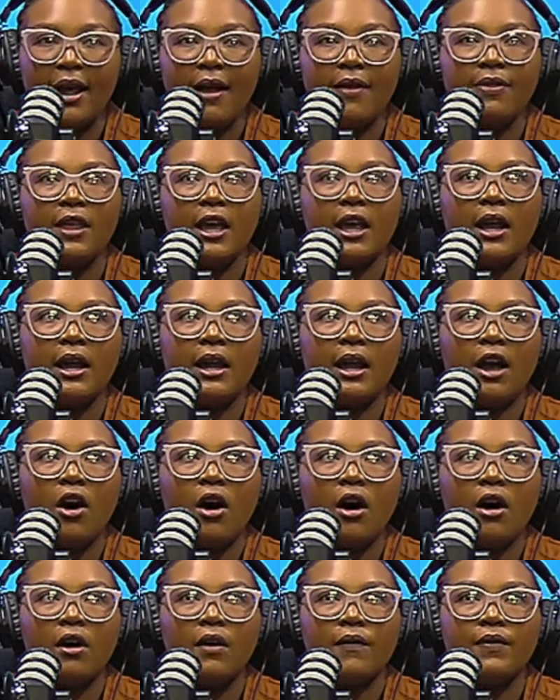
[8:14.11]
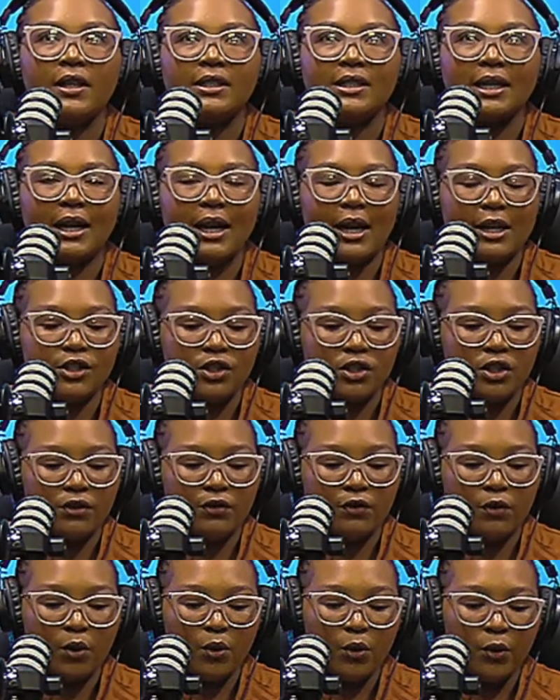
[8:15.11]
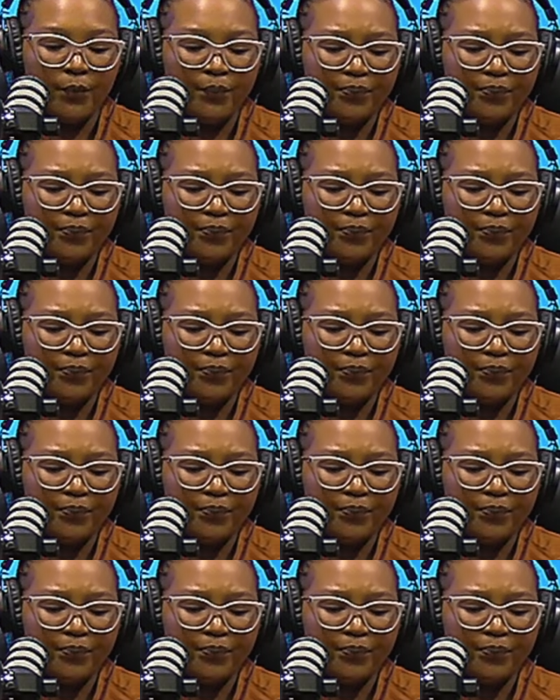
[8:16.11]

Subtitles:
there's a cluster for